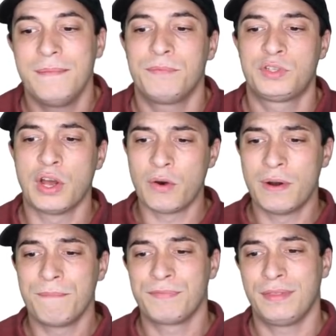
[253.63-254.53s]

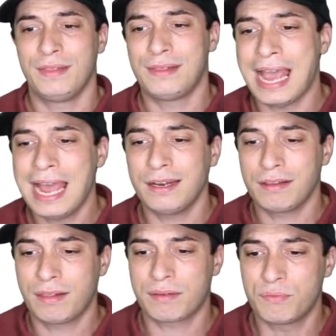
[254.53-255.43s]
so that
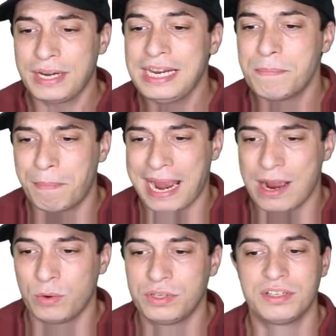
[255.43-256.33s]

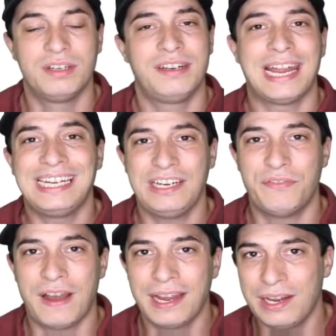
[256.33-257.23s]

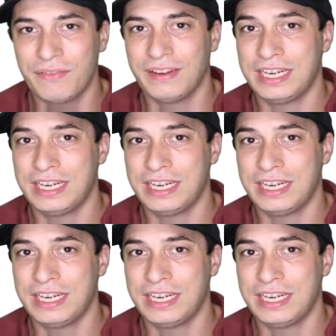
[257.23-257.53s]
£3.95